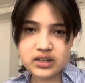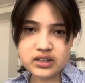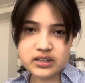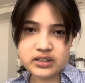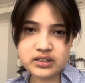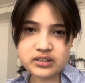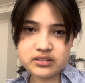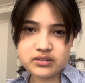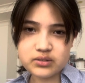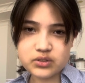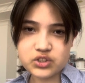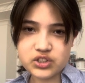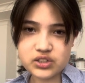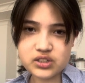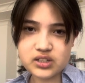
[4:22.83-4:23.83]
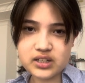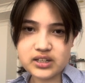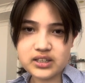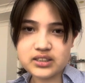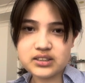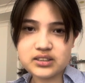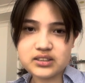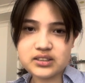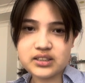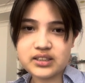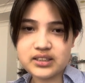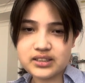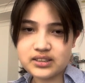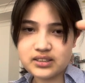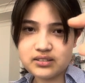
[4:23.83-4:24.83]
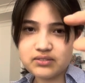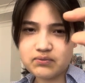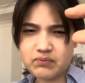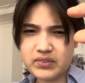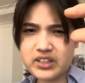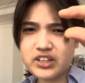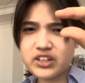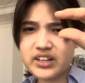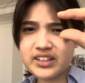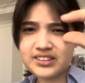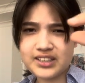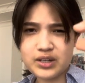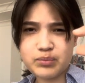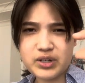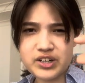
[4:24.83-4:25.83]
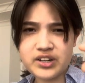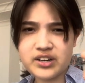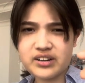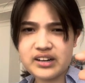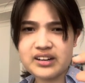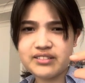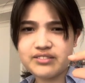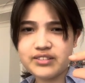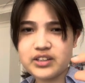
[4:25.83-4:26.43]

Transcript: and just as an end in your ending paragraph,